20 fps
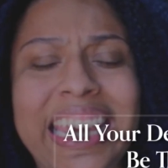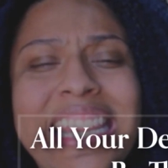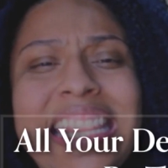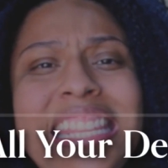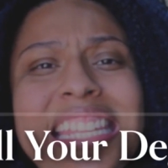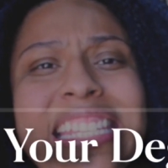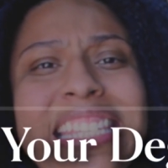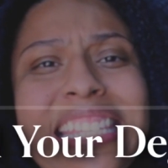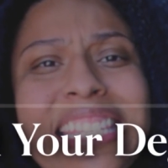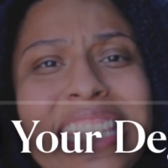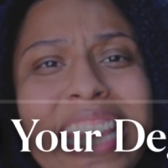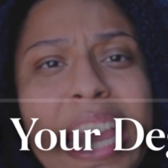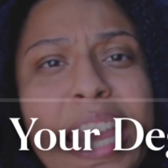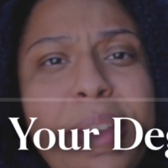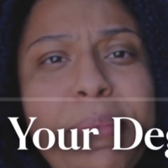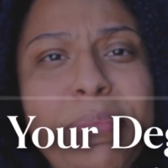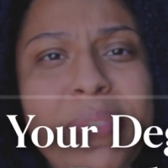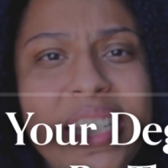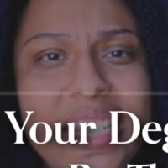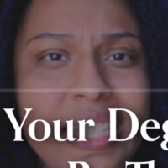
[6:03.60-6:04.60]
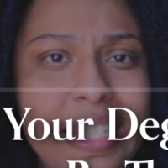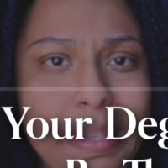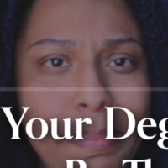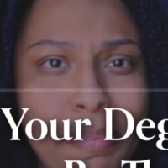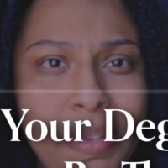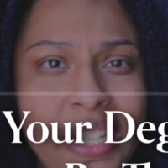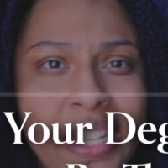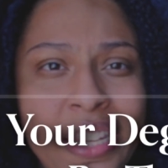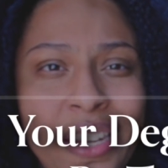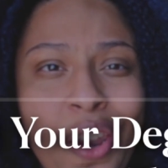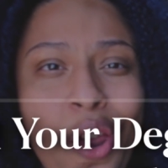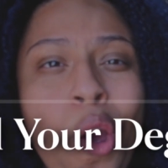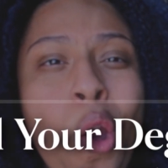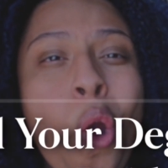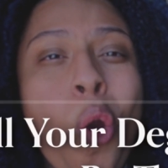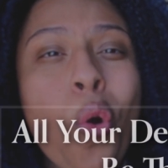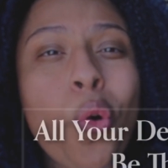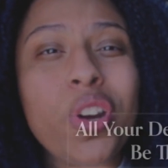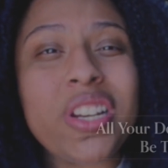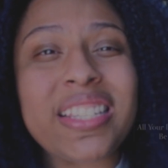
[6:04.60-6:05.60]
in the same discipline
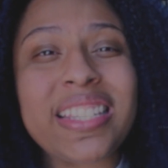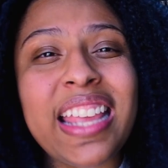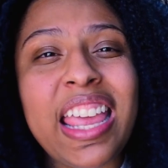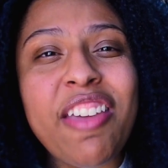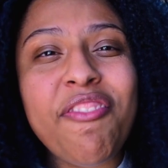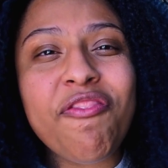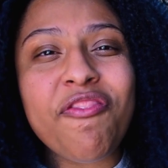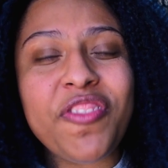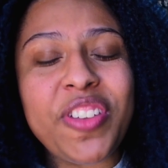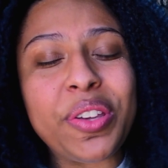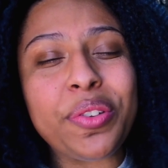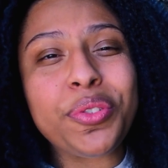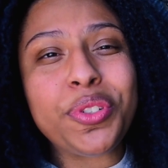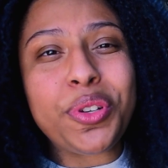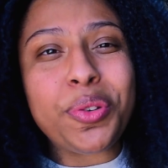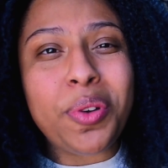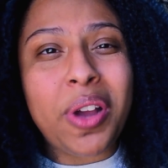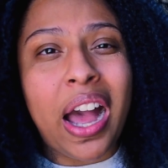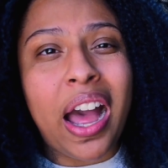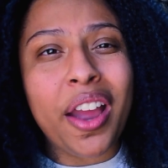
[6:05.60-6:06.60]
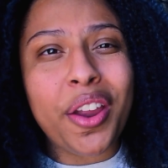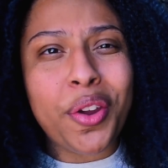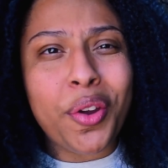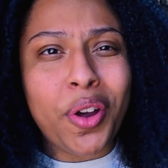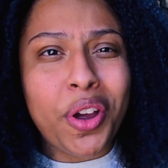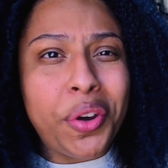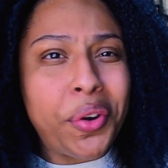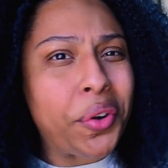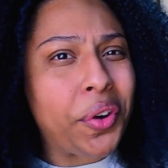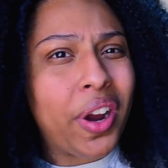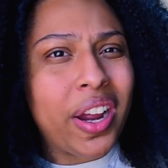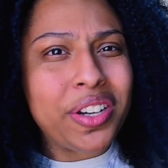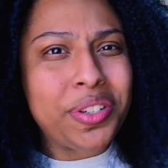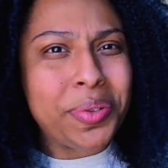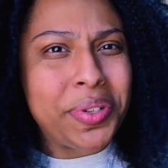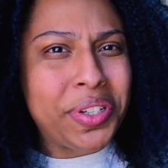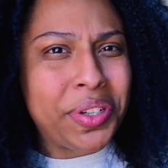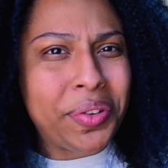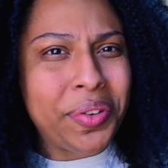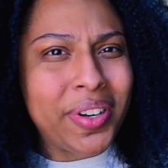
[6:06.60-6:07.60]
or same field you got your
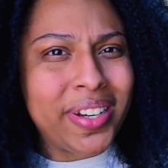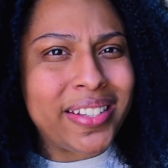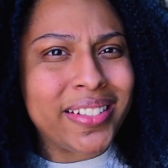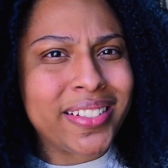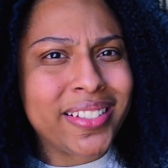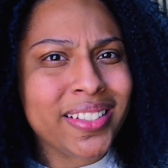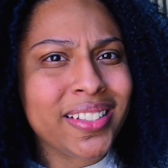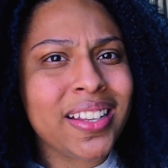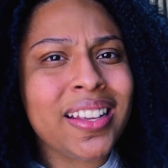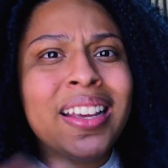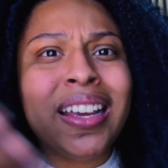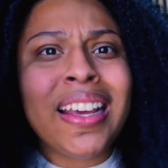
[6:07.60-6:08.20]
undergraduate degrees.